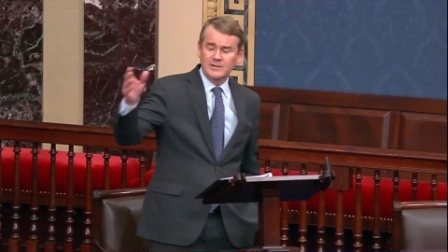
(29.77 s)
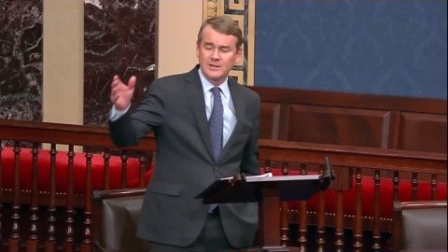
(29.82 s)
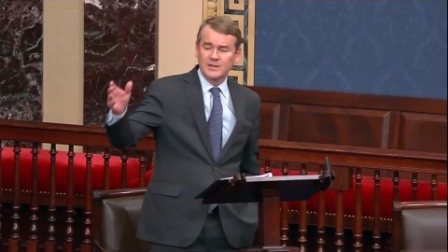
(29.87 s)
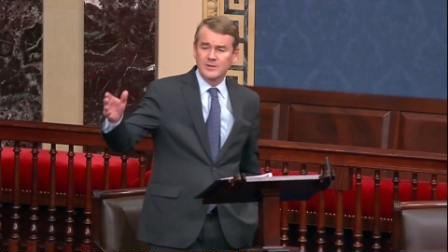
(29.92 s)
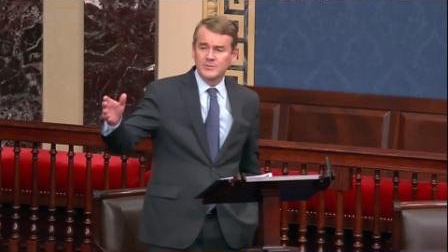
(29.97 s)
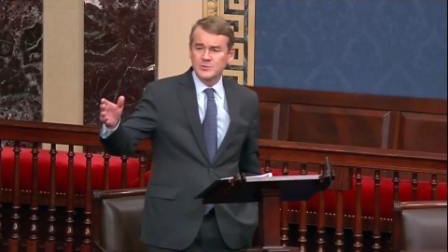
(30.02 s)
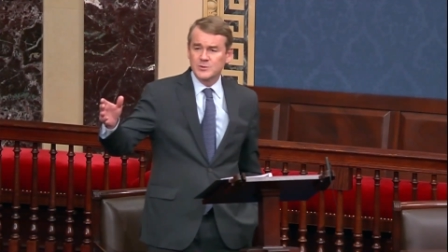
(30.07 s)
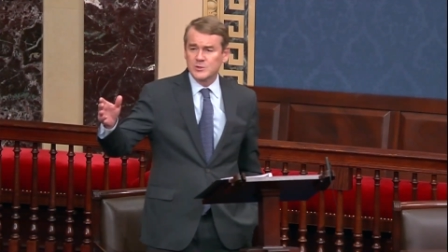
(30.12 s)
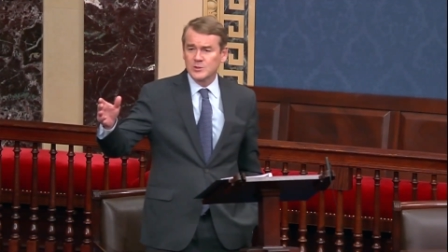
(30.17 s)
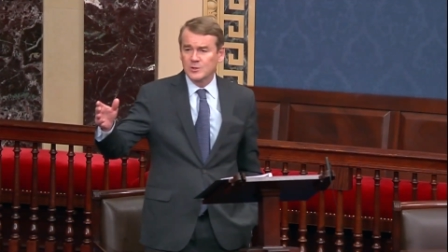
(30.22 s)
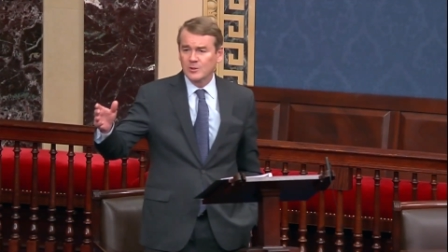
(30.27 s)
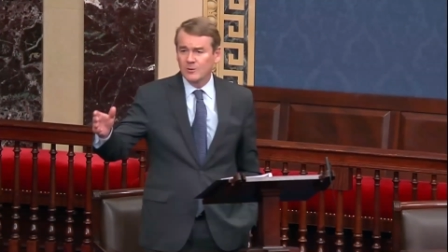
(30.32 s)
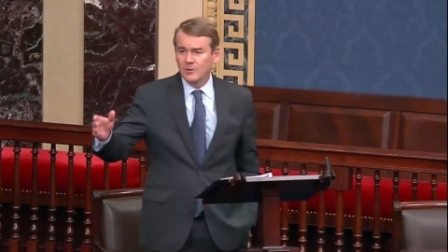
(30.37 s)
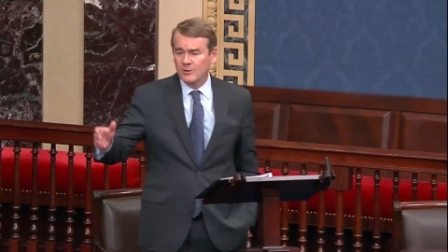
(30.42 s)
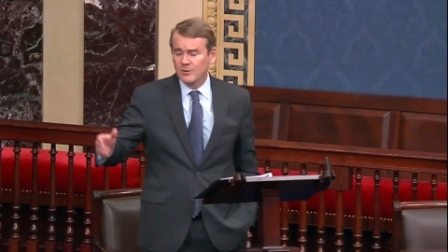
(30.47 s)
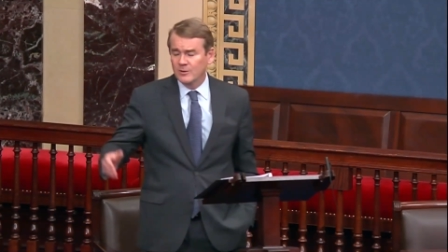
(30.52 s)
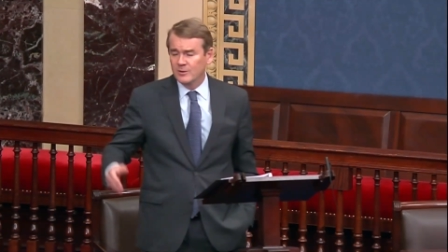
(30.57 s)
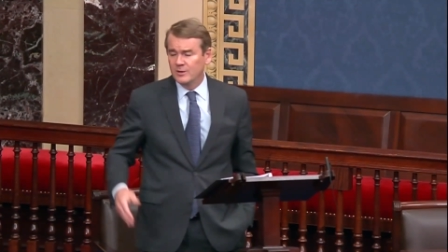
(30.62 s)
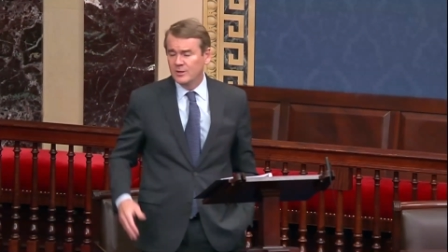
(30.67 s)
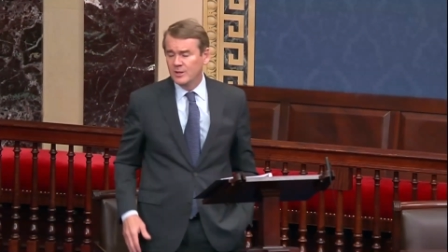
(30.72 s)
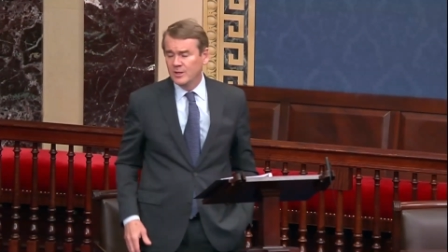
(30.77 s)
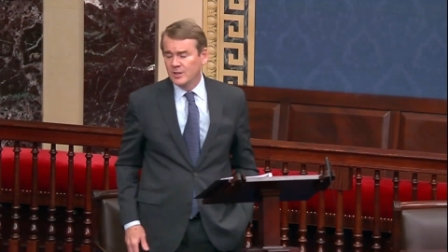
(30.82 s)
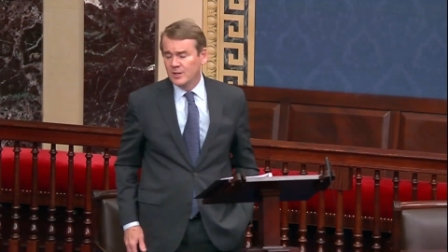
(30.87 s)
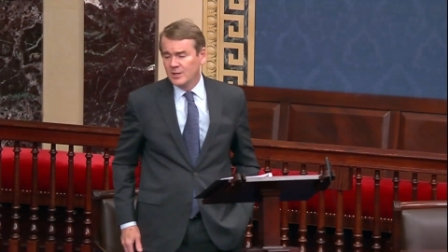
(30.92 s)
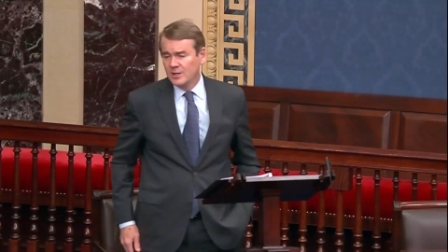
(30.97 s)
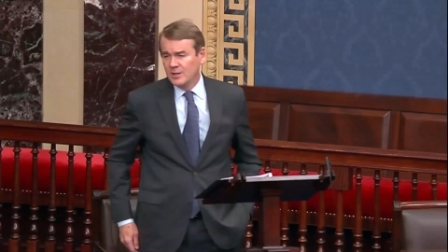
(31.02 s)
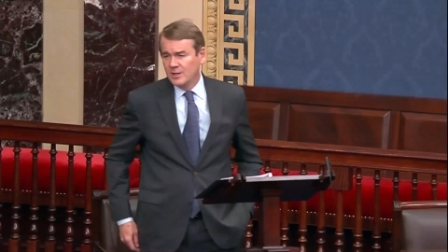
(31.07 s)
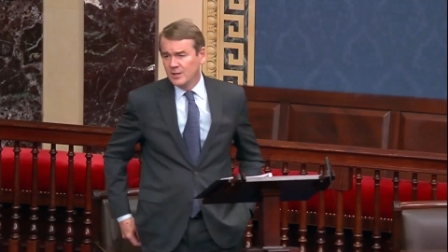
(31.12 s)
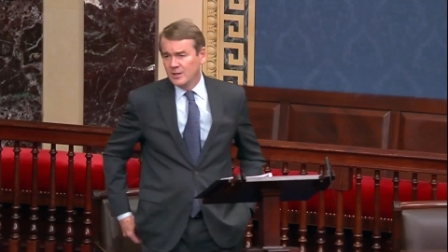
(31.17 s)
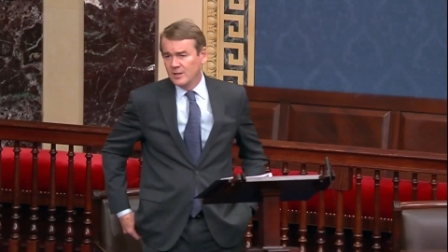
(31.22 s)
They obscured
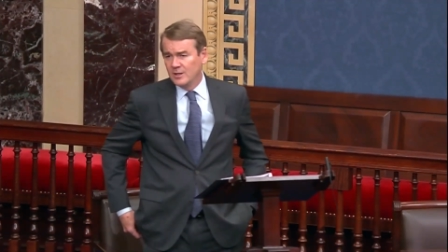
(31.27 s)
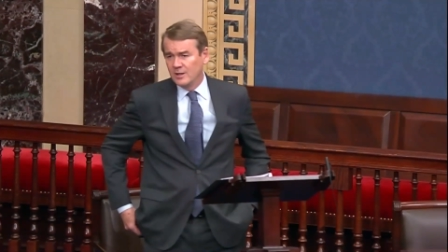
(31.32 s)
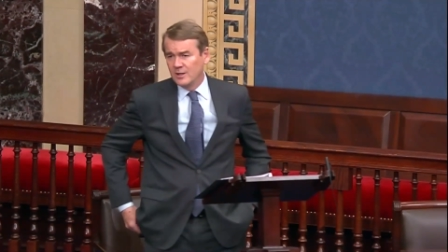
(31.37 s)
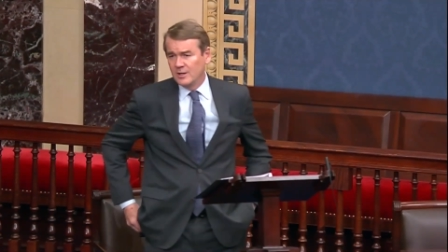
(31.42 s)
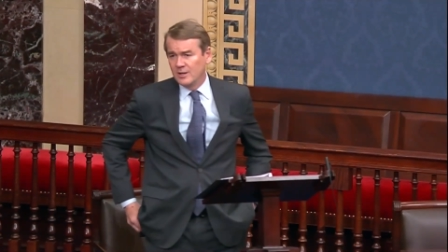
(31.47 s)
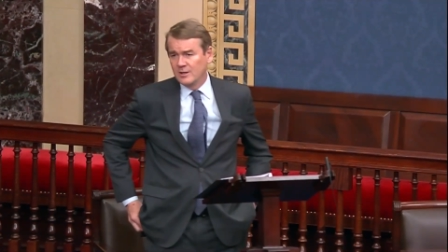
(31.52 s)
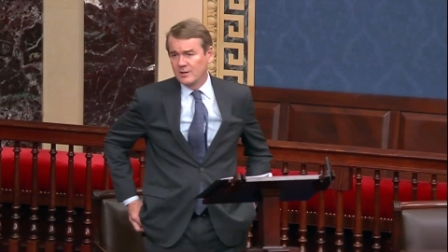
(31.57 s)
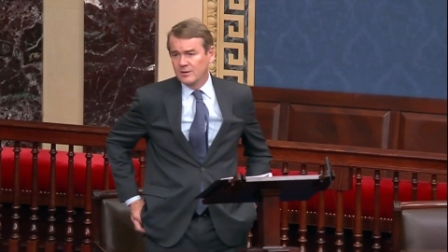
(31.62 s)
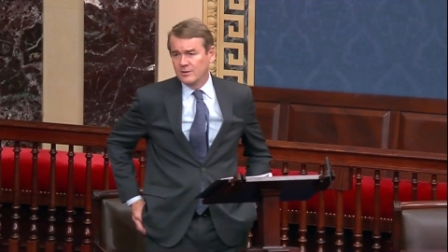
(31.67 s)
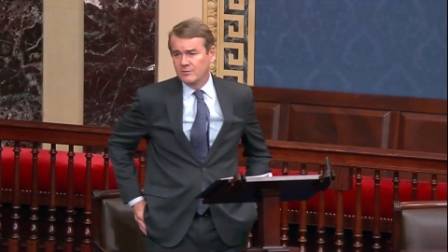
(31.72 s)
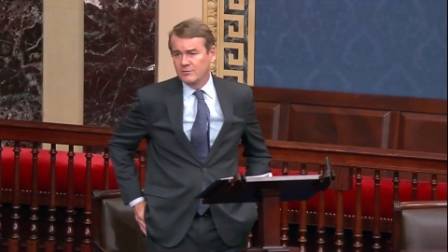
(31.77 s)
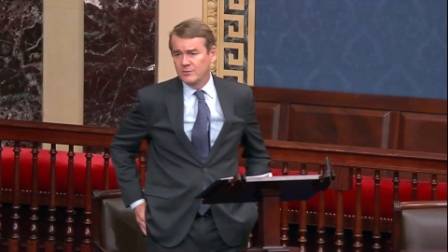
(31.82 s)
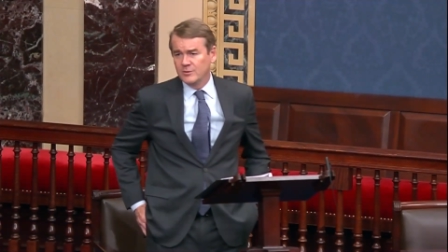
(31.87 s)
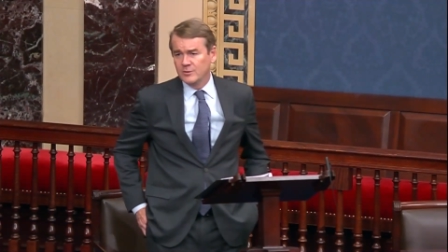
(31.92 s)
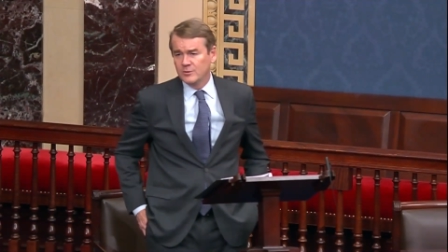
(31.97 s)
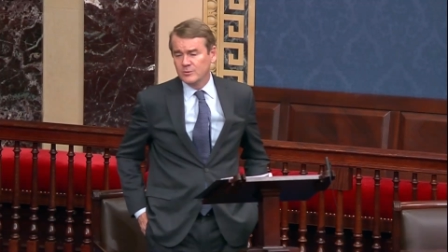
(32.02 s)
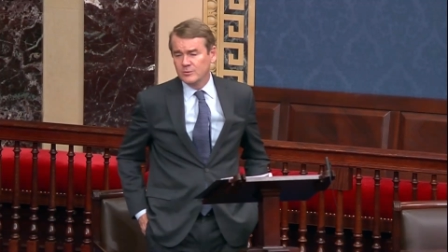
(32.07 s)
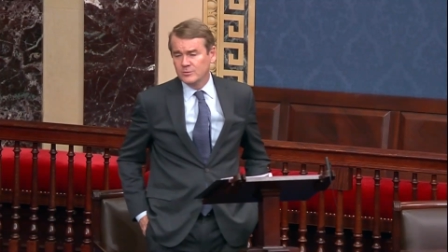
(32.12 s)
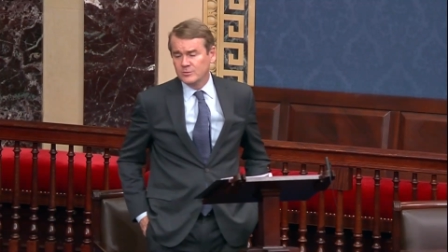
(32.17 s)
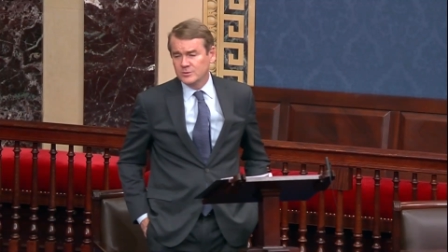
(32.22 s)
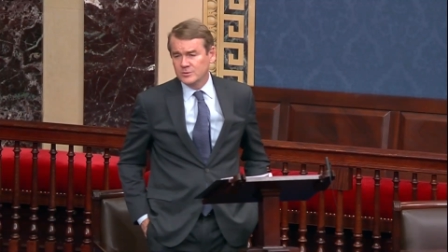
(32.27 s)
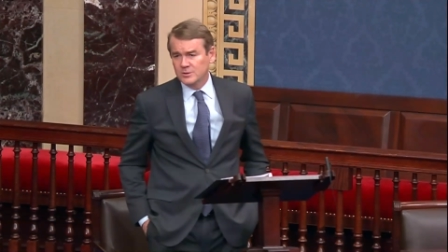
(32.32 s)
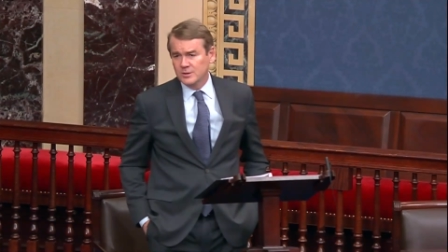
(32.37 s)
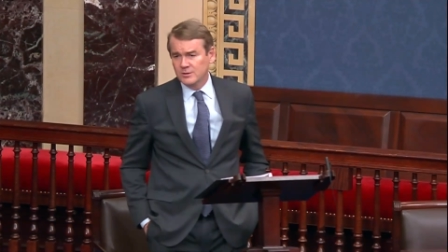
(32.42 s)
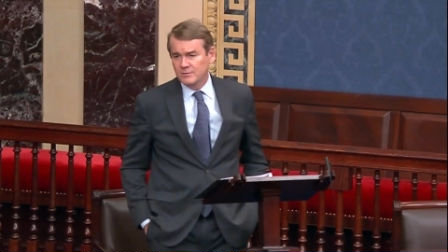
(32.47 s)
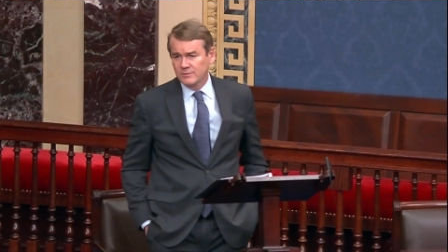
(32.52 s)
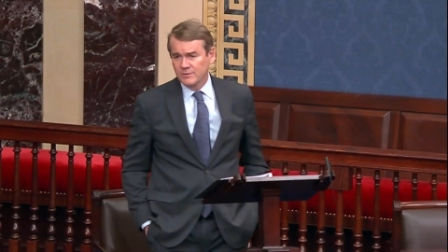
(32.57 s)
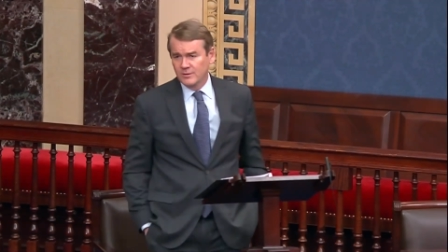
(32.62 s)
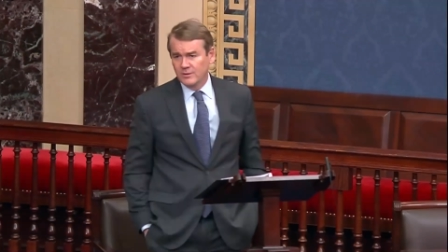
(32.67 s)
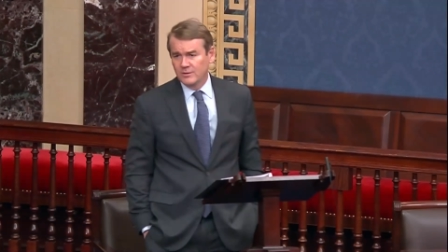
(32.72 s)
uh, the views
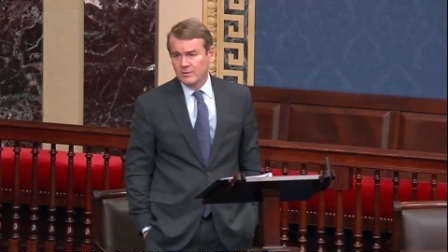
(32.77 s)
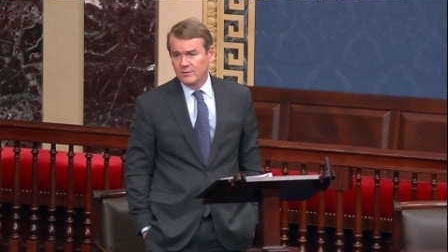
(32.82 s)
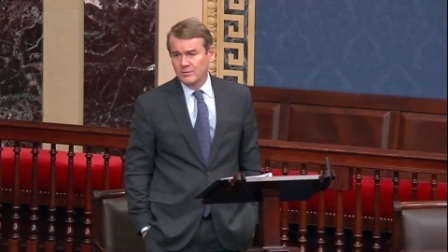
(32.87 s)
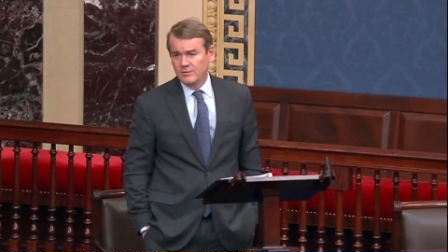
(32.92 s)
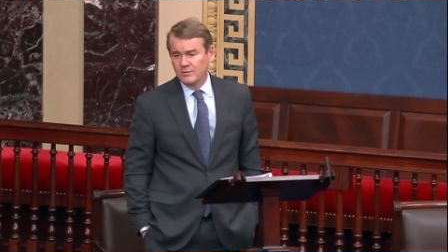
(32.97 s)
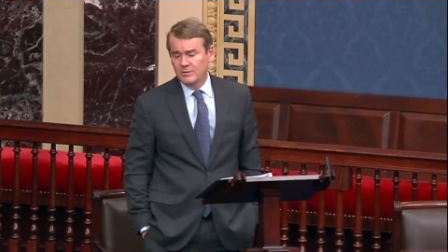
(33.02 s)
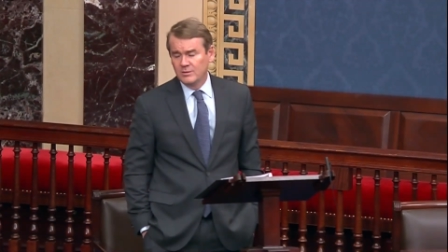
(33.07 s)
of the